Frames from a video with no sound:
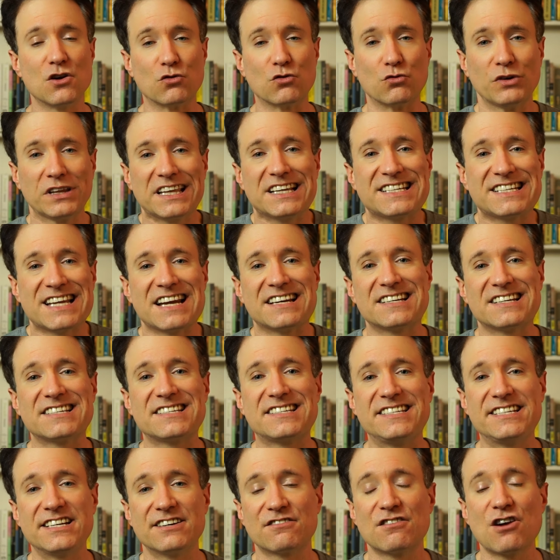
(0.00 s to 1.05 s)
really tend to
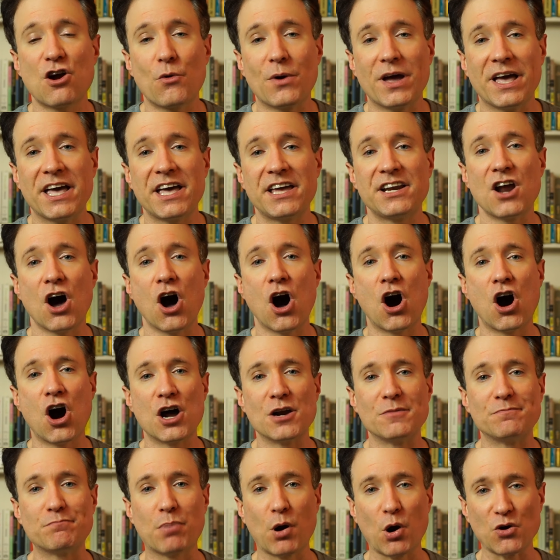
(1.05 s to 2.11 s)
zero in
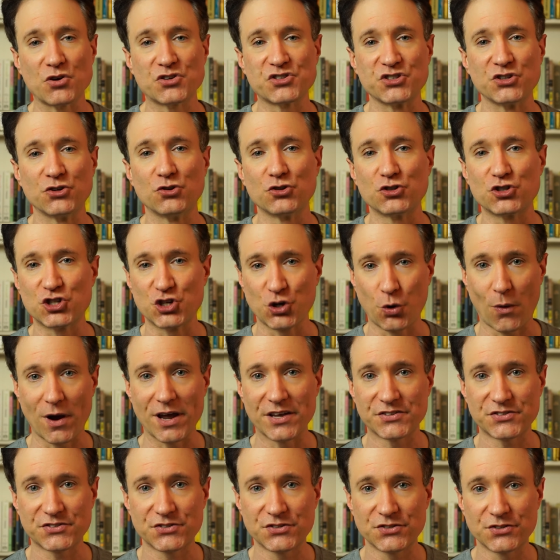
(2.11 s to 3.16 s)
on personal
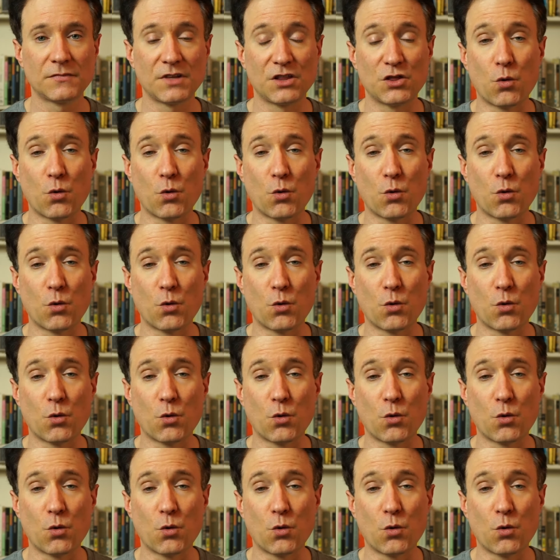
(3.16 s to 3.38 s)
choice.